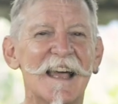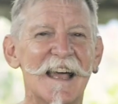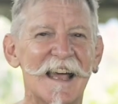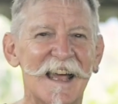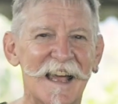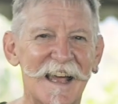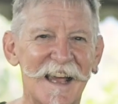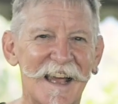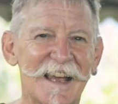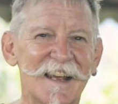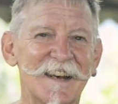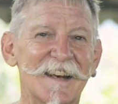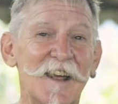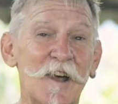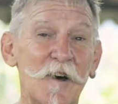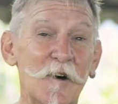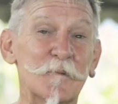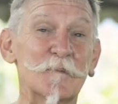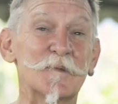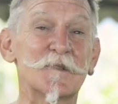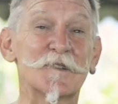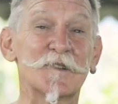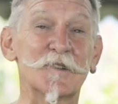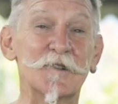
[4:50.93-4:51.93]
and
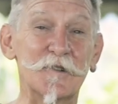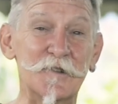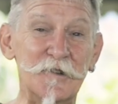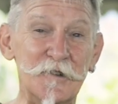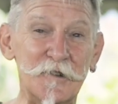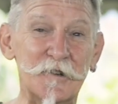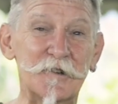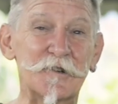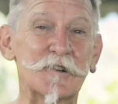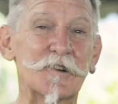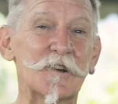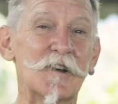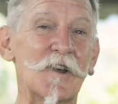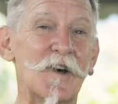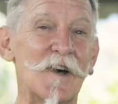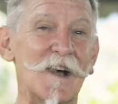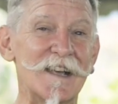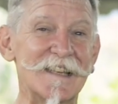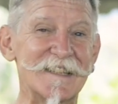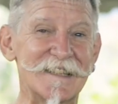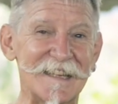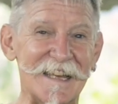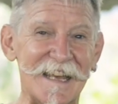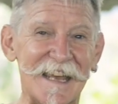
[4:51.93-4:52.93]
helps to
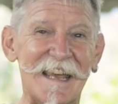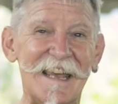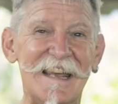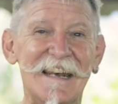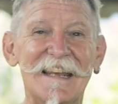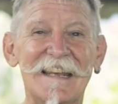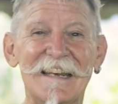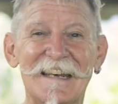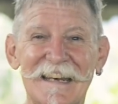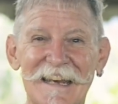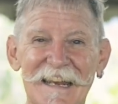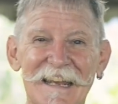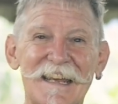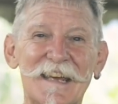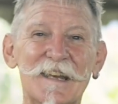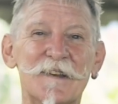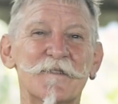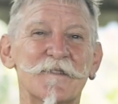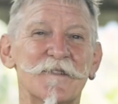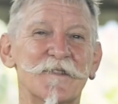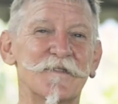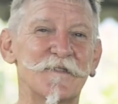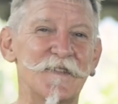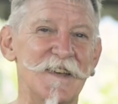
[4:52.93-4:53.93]
neutralize any
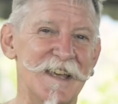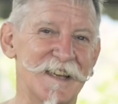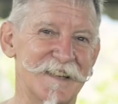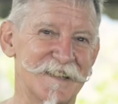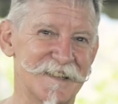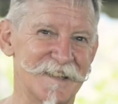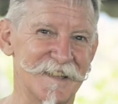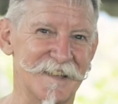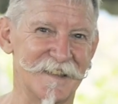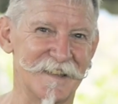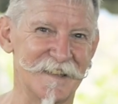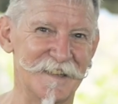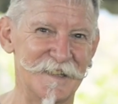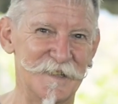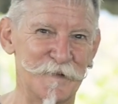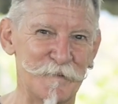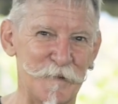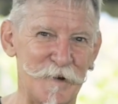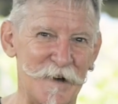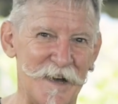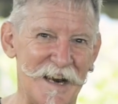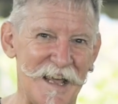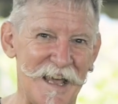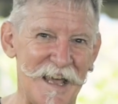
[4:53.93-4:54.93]
negative effects that these
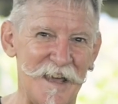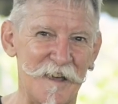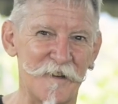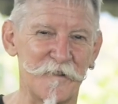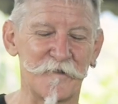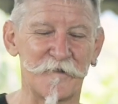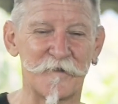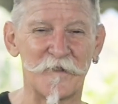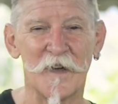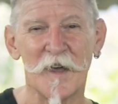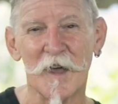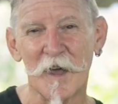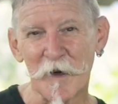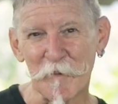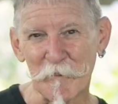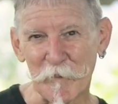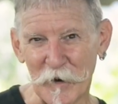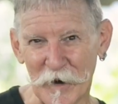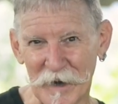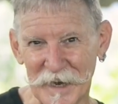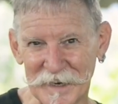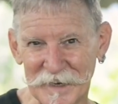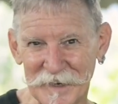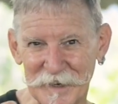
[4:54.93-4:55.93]
might have
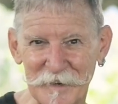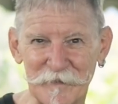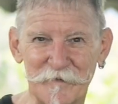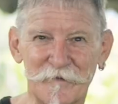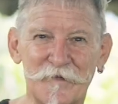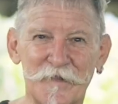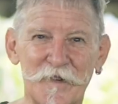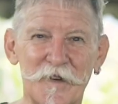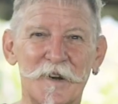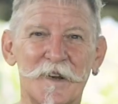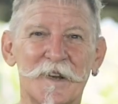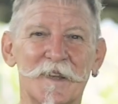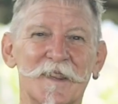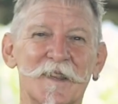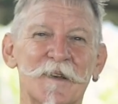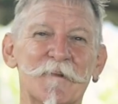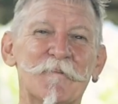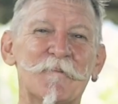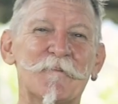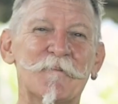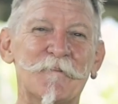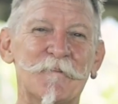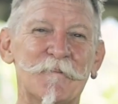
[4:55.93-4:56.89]
by converting them.